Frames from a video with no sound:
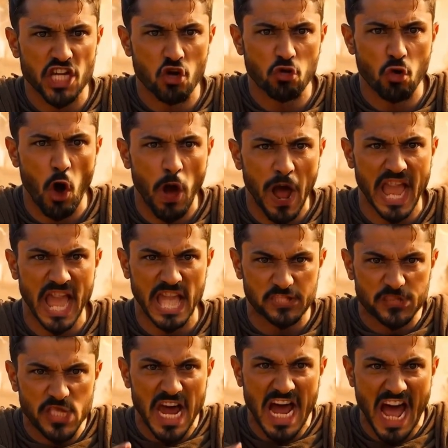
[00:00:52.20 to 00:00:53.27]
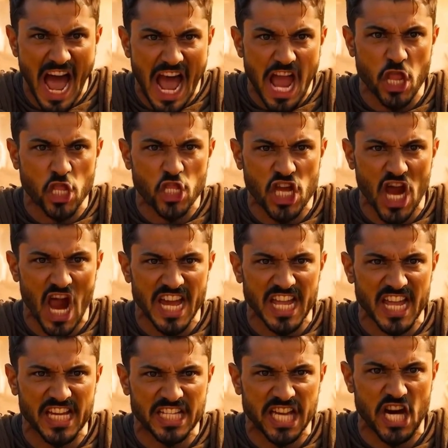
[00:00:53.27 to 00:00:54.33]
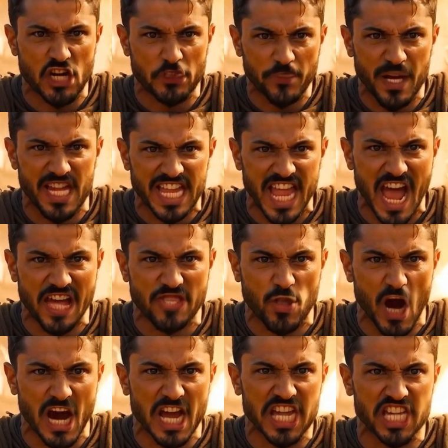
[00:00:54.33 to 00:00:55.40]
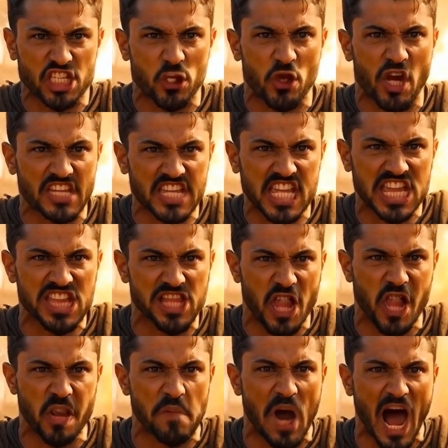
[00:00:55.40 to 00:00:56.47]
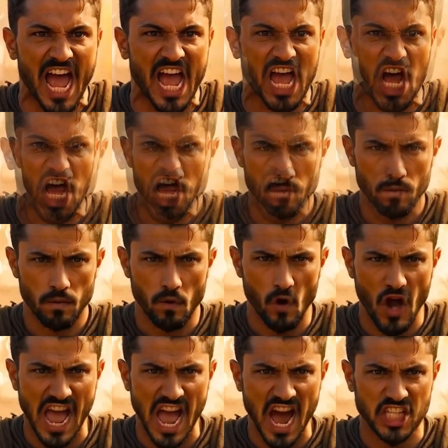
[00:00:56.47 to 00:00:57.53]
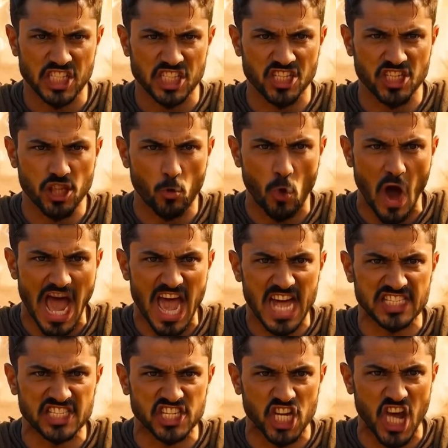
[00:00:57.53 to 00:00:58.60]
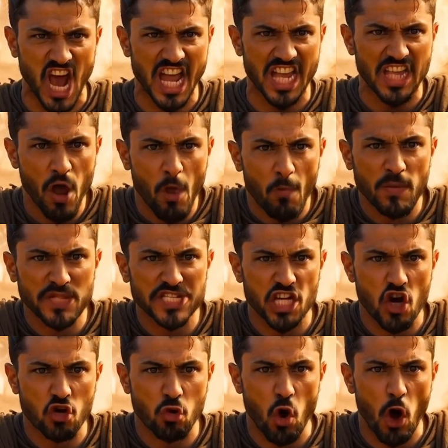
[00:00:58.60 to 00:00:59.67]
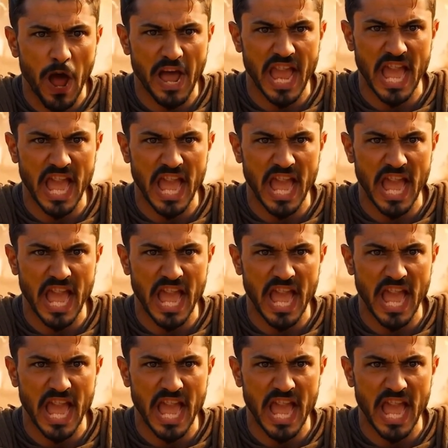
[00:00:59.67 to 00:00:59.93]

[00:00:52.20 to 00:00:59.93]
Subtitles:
Upon arriving at Isabella's estate, her family greeted him, desperate for help. "Thank you for coming, Master Benzi," her